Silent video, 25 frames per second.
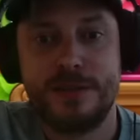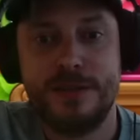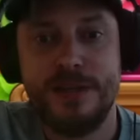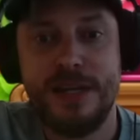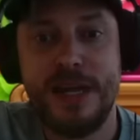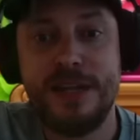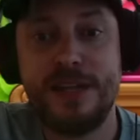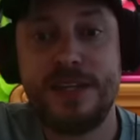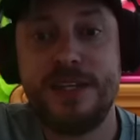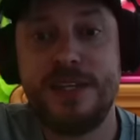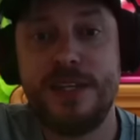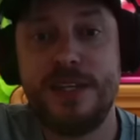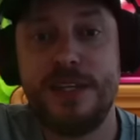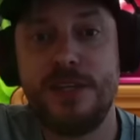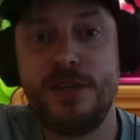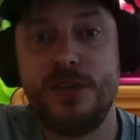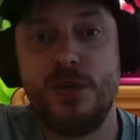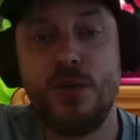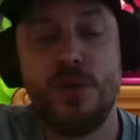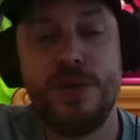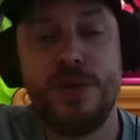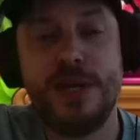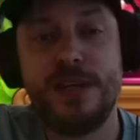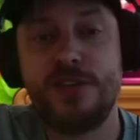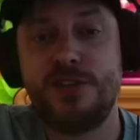Another key.
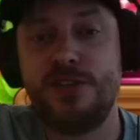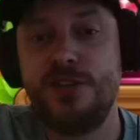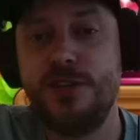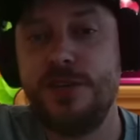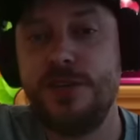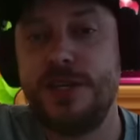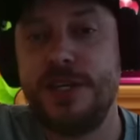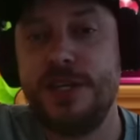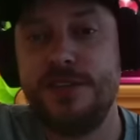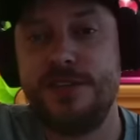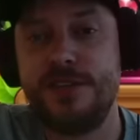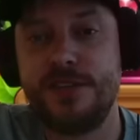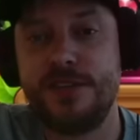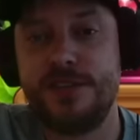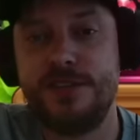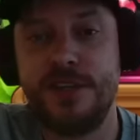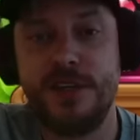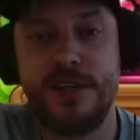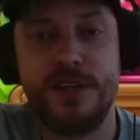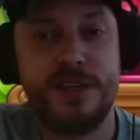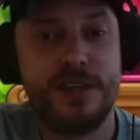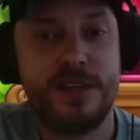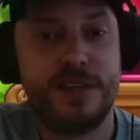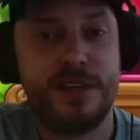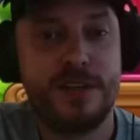Oh, another two keys,
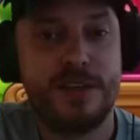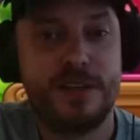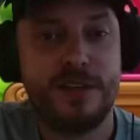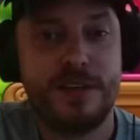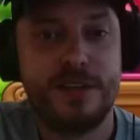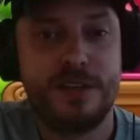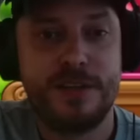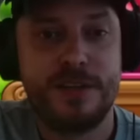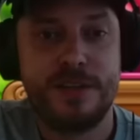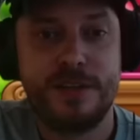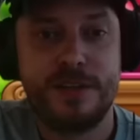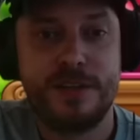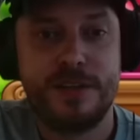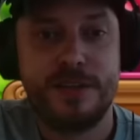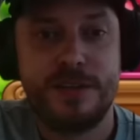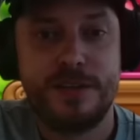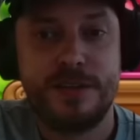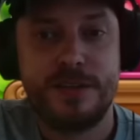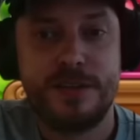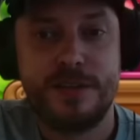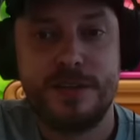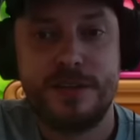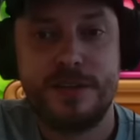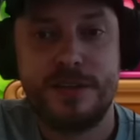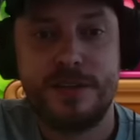except.
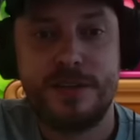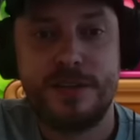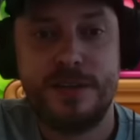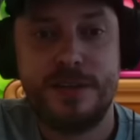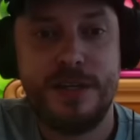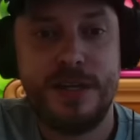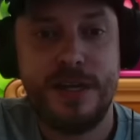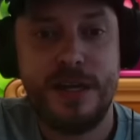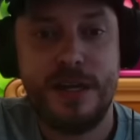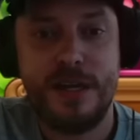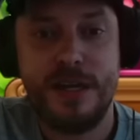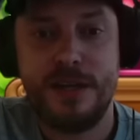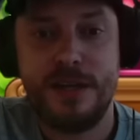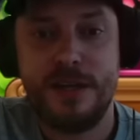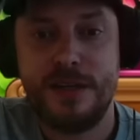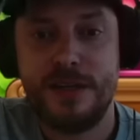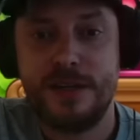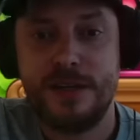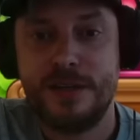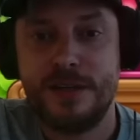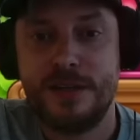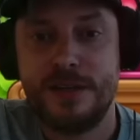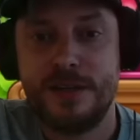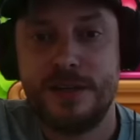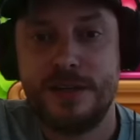Okay.
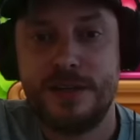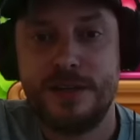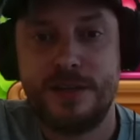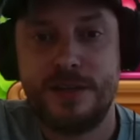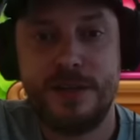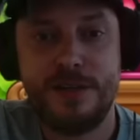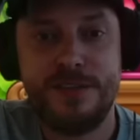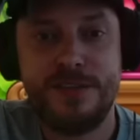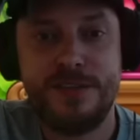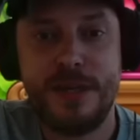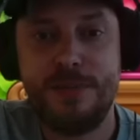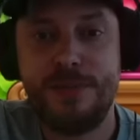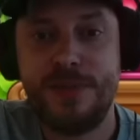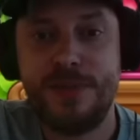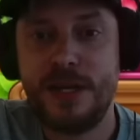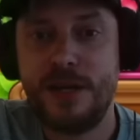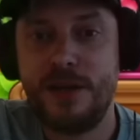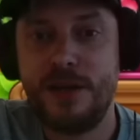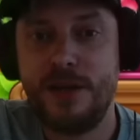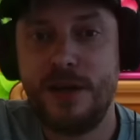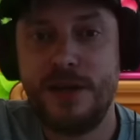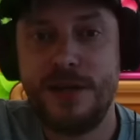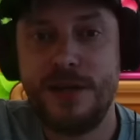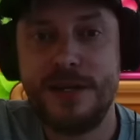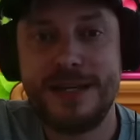Got
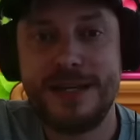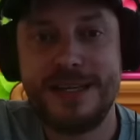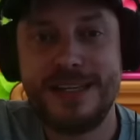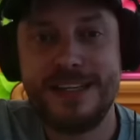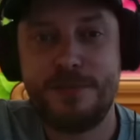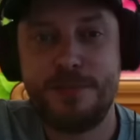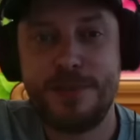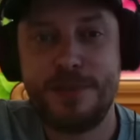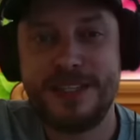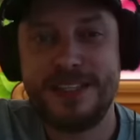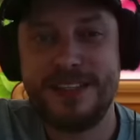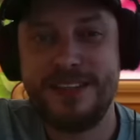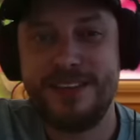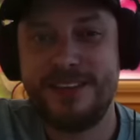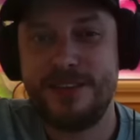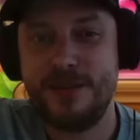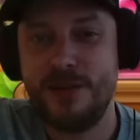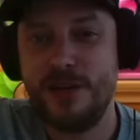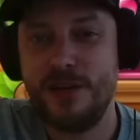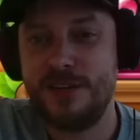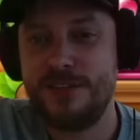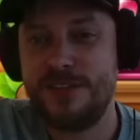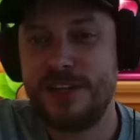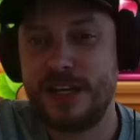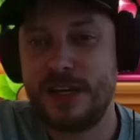something going at least, but
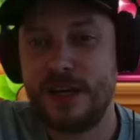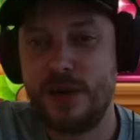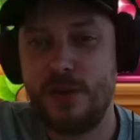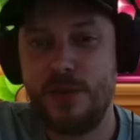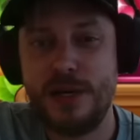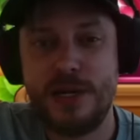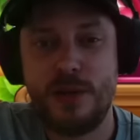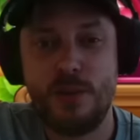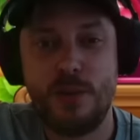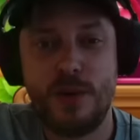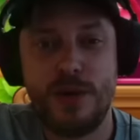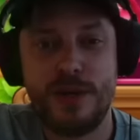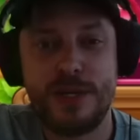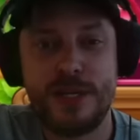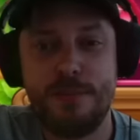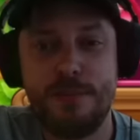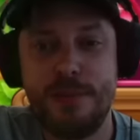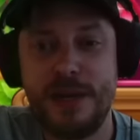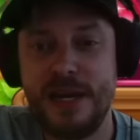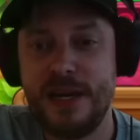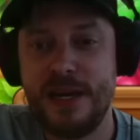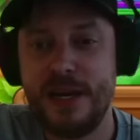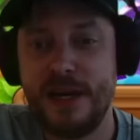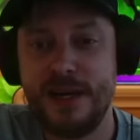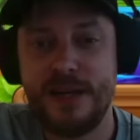this looks like a really wonky
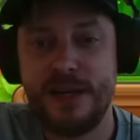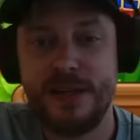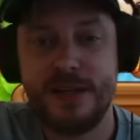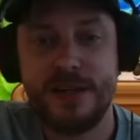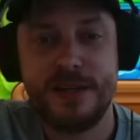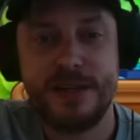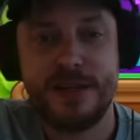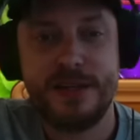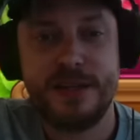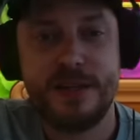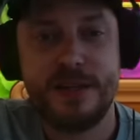pay line.